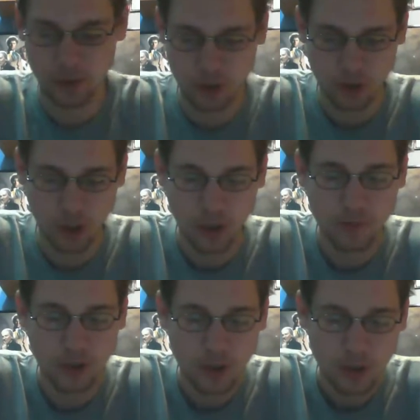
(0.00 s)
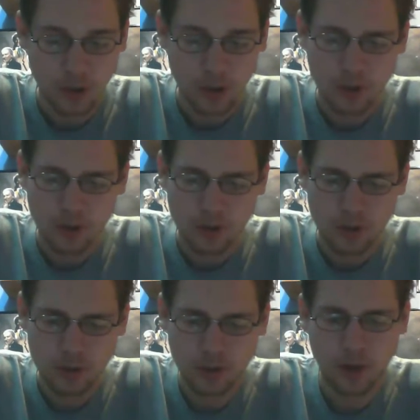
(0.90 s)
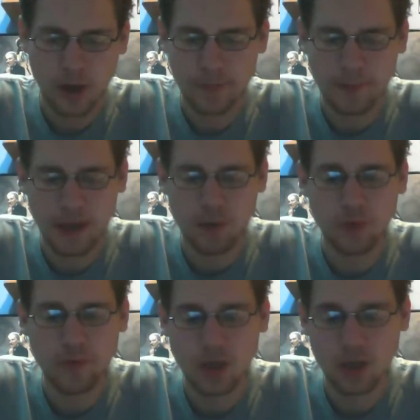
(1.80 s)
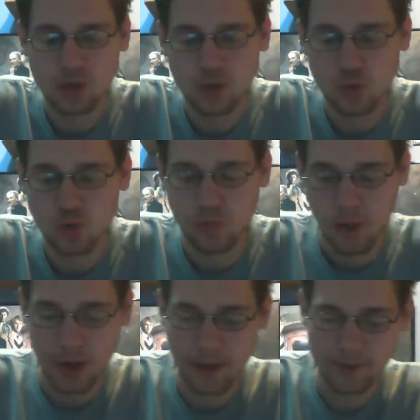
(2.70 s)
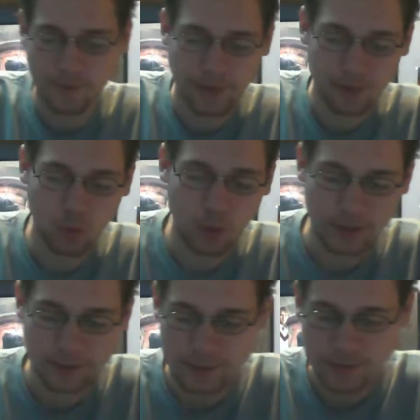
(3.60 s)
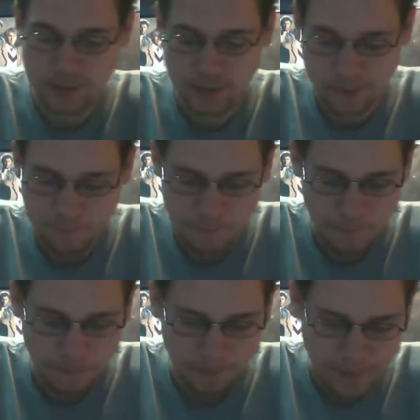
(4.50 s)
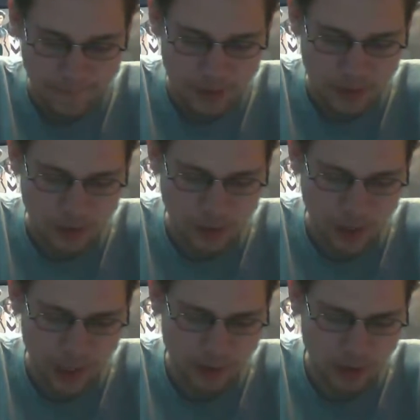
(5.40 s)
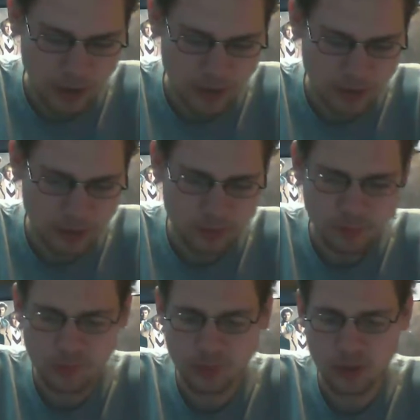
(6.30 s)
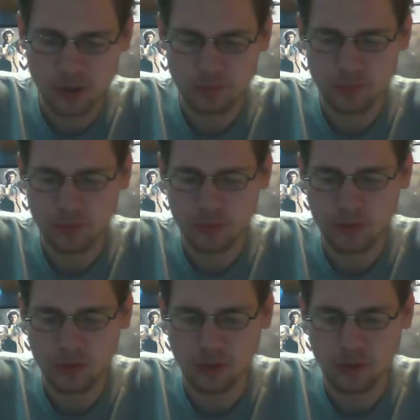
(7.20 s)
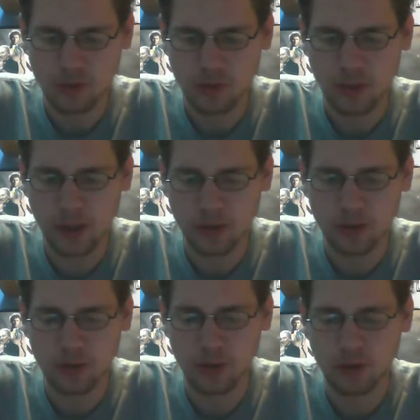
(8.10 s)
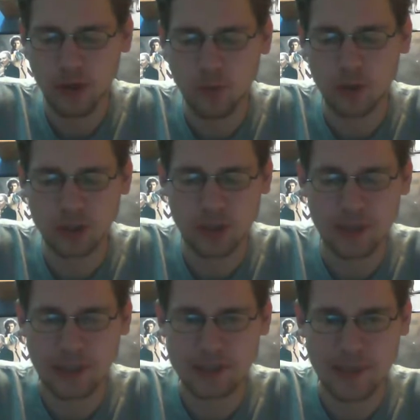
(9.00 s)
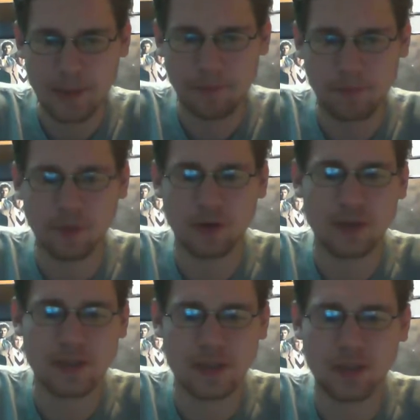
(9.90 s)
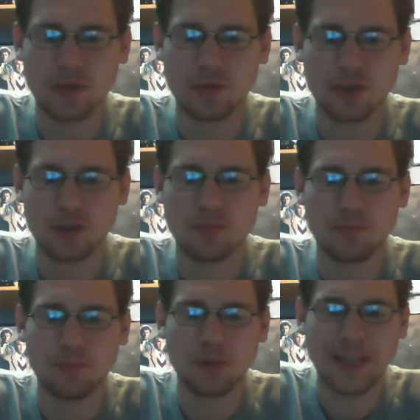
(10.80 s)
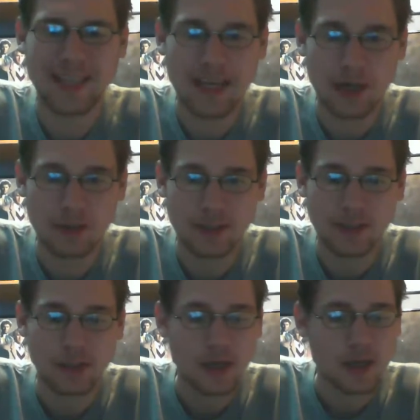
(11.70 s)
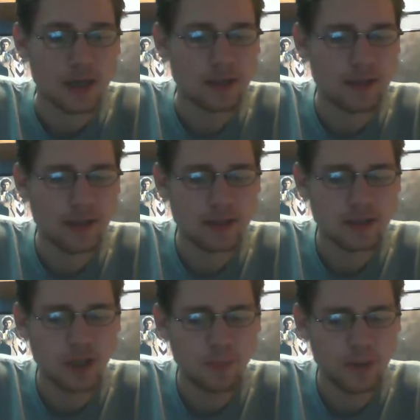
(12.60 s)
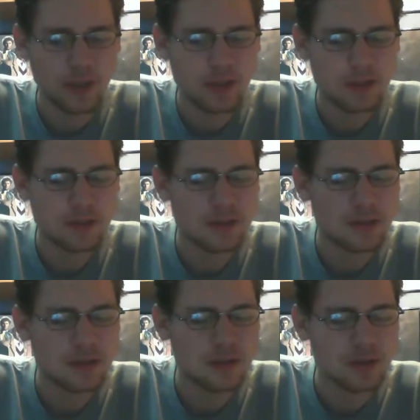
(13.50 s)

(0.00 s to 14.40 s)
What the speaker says: turn off. So, I'm now moving on to my grade 1s. I run, and yeah, grade 1s are the next step up from the grade 0s. Just putting that out there. Next up is,